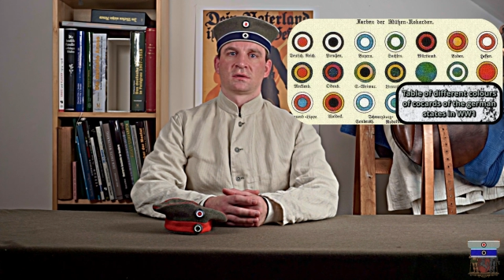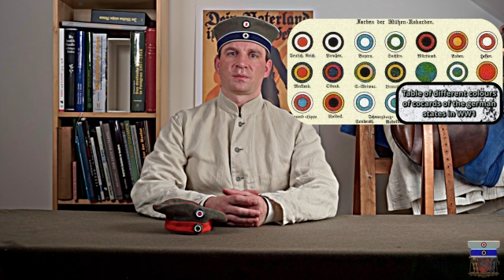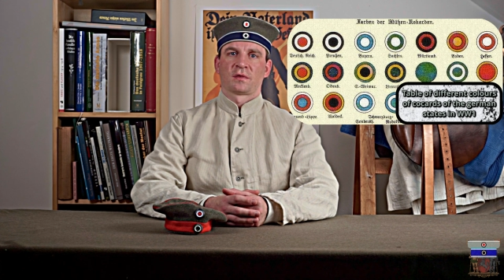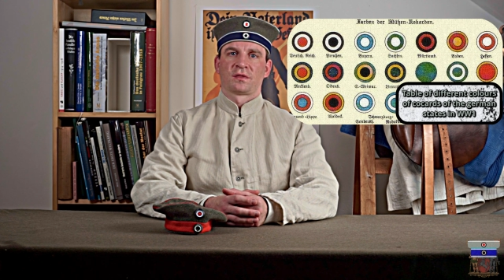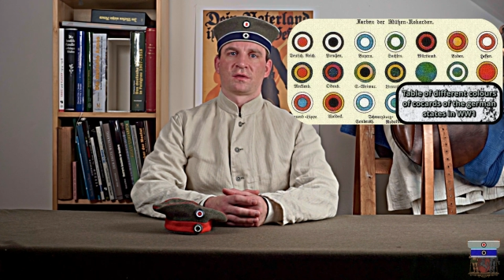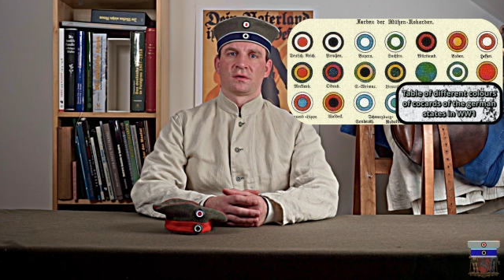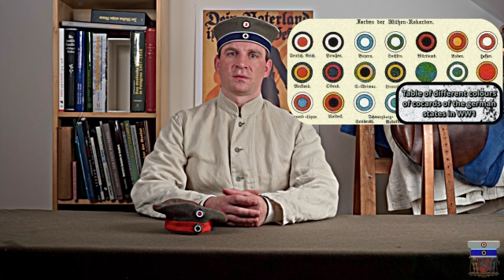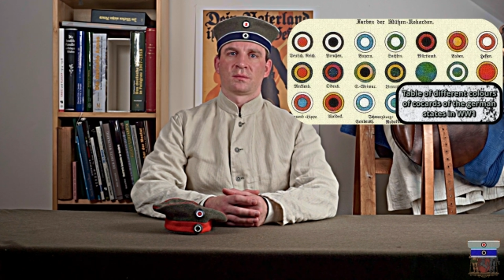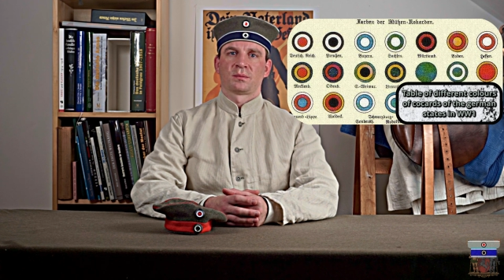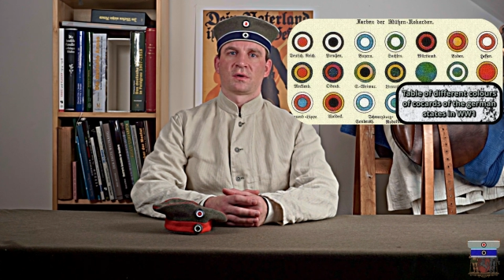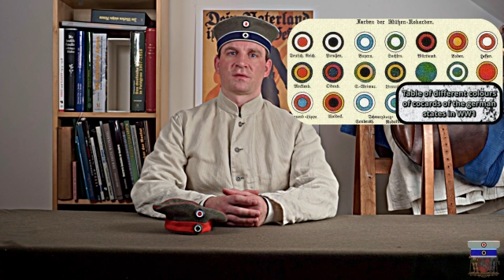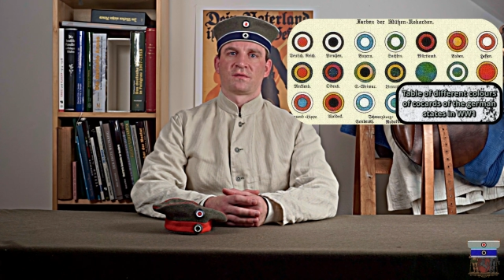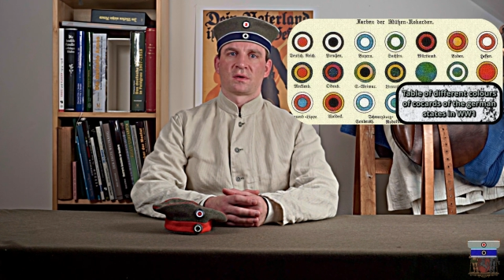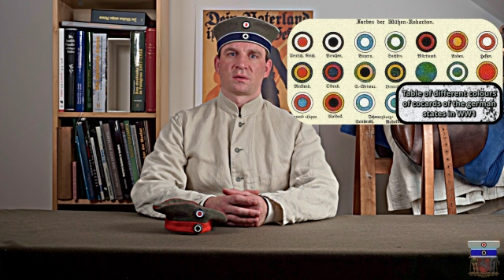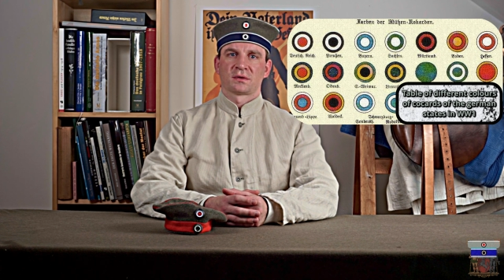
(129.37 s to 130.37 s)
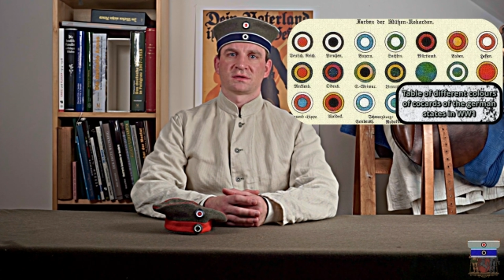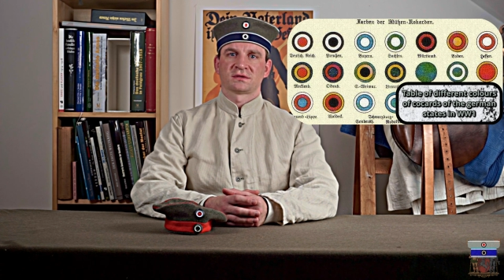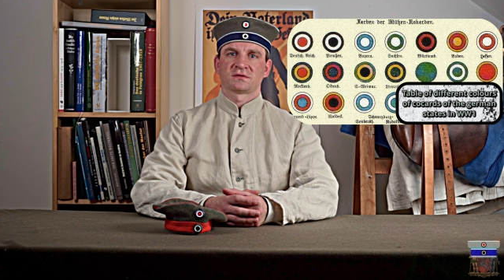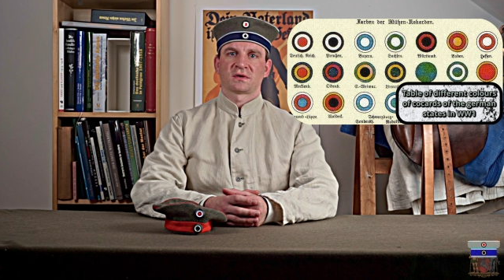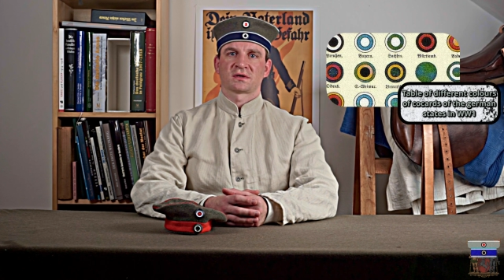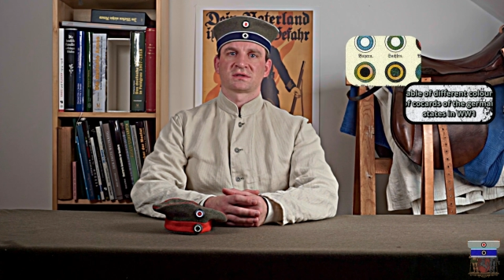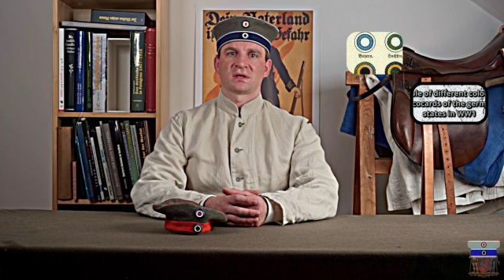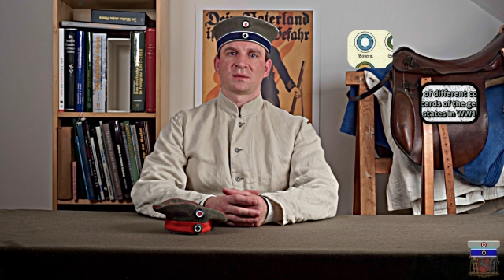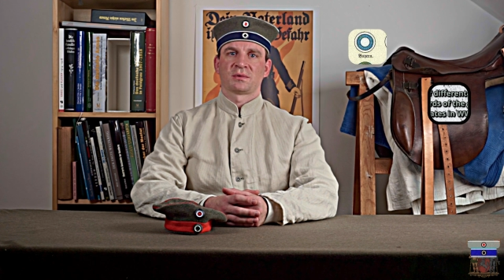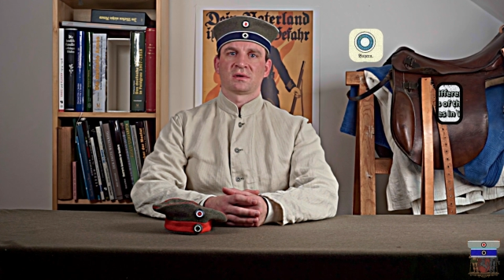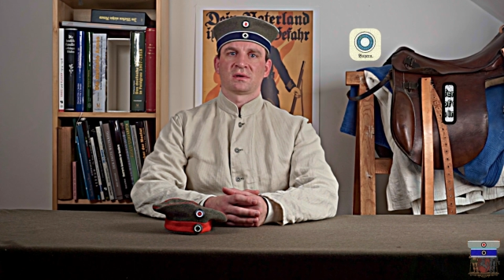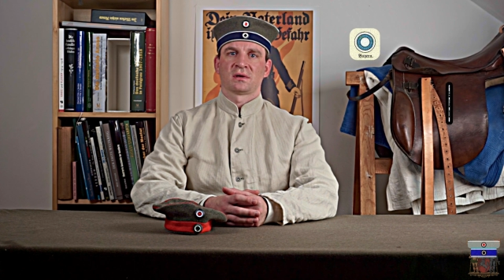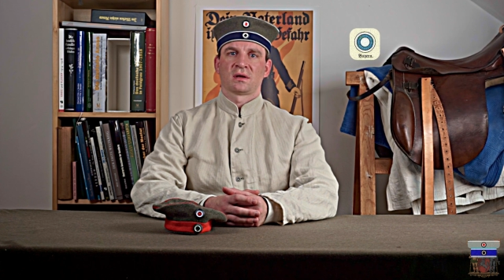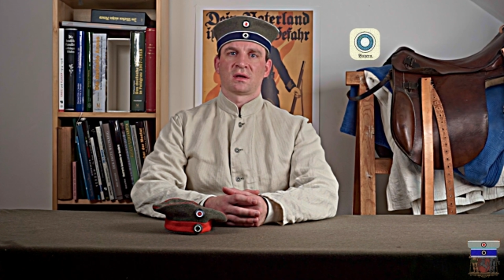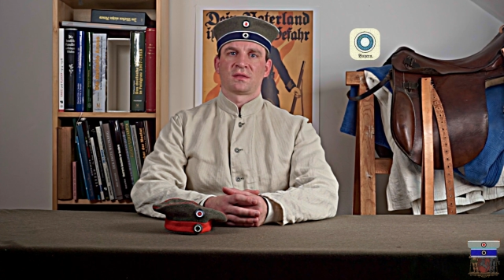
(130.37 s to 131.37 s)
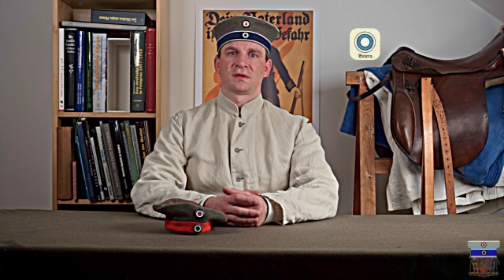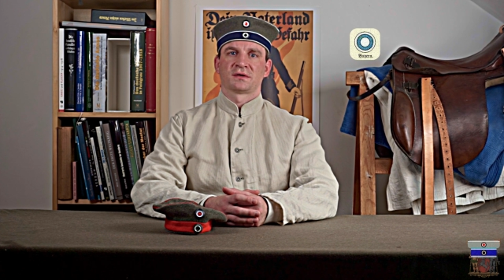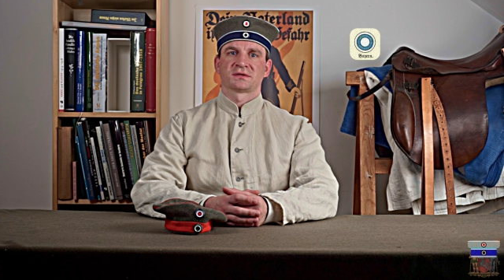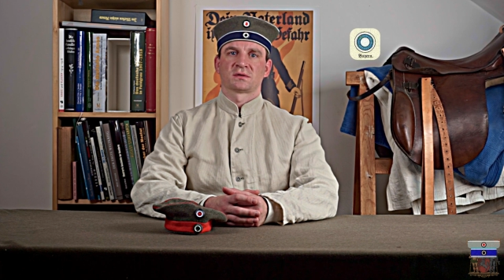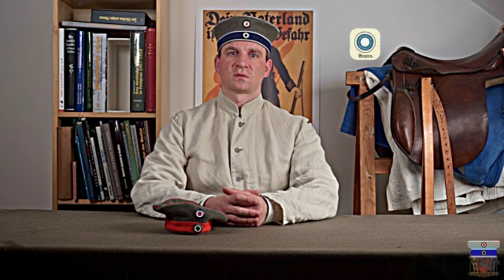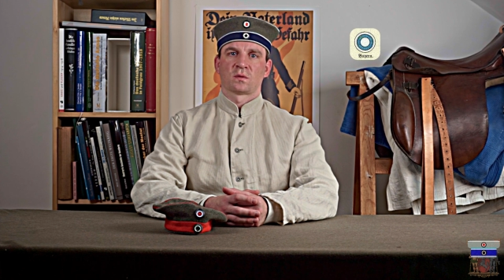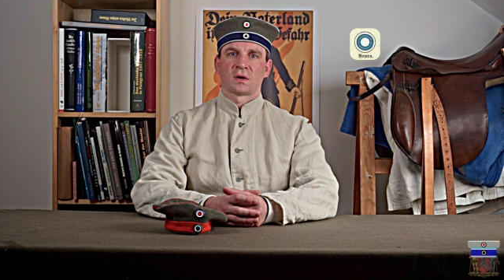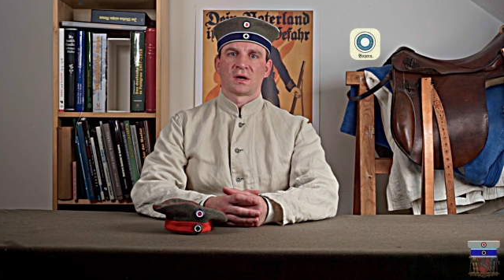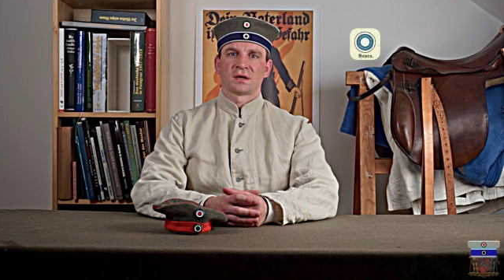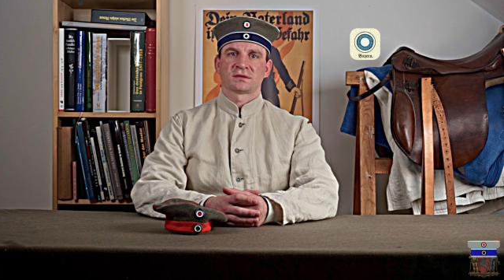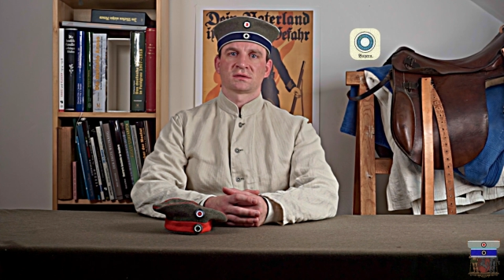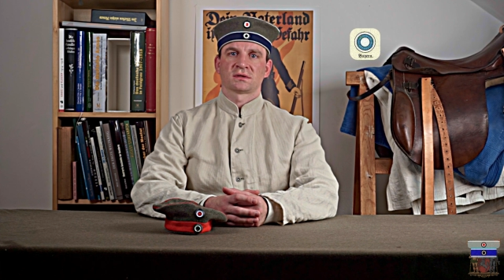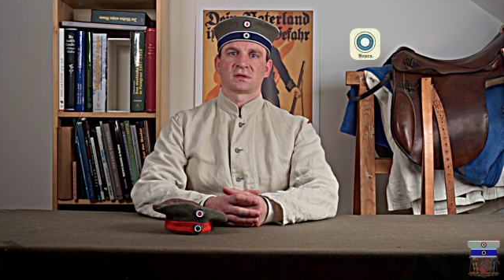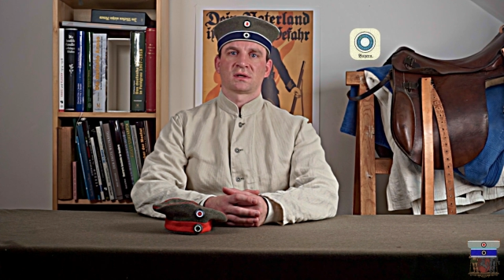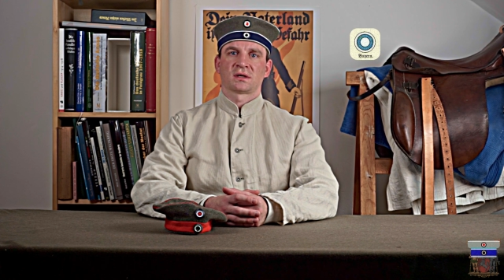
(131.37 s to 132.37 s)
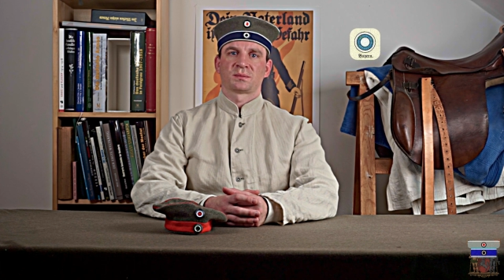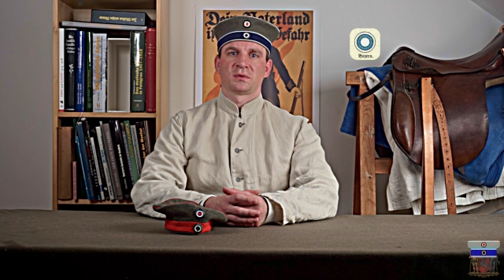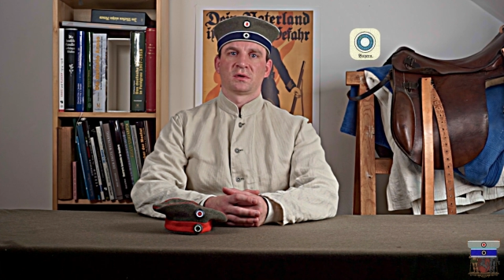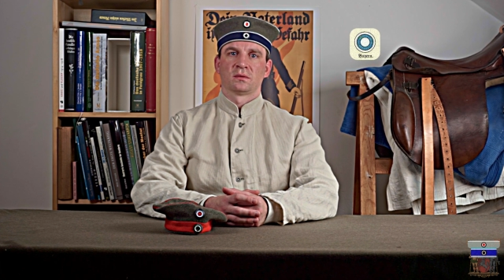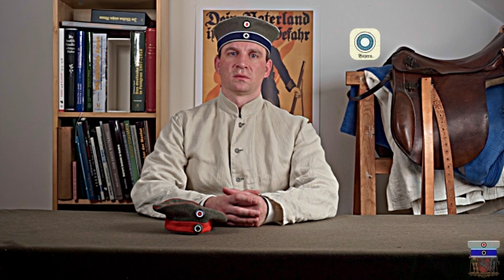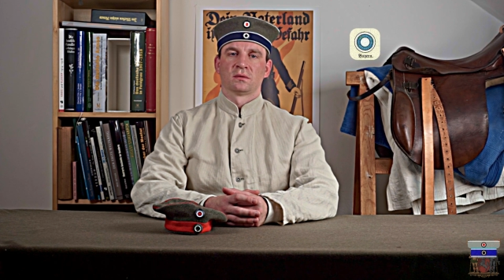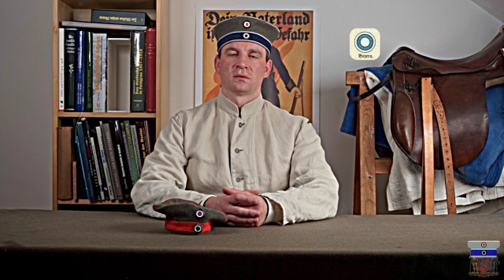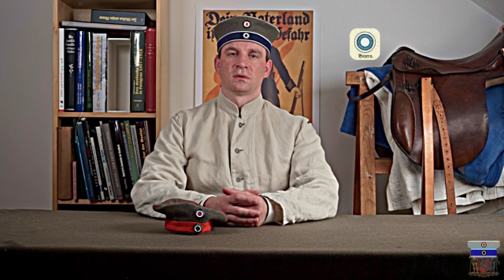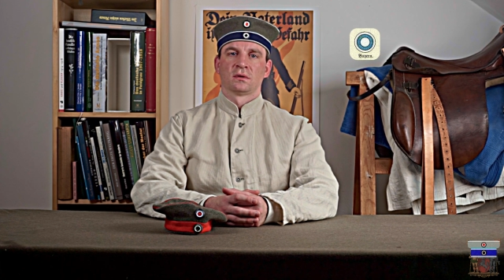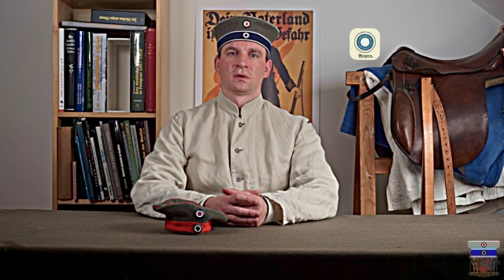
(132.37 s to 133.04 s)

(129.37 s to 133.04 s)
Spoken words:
The Bavarians, for example, had theirs in white and light blue.